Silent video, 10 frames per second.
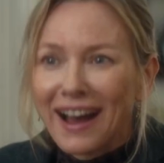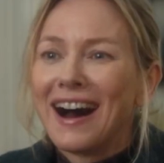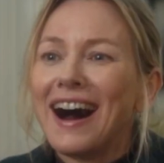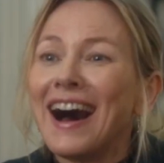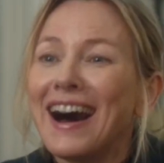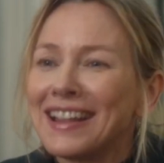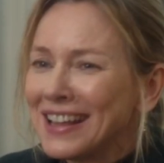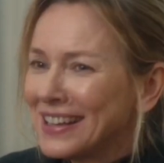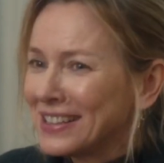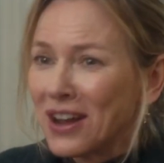Yeah, big
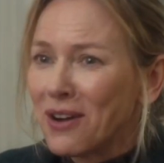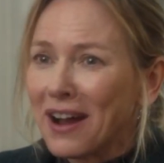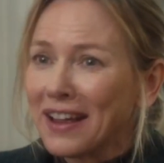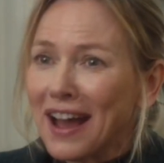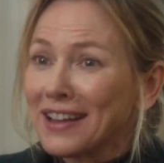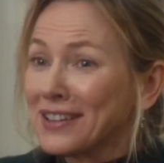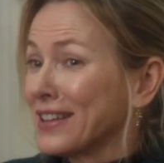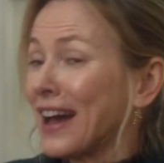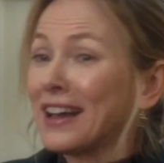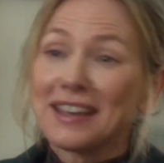personality.
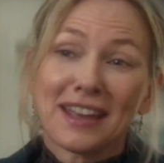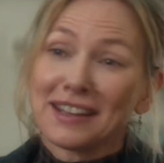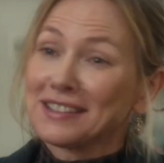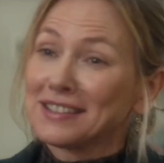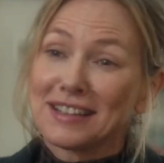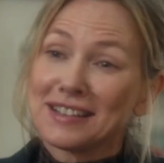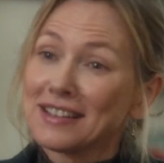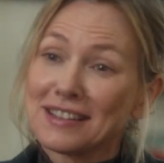Did you see there was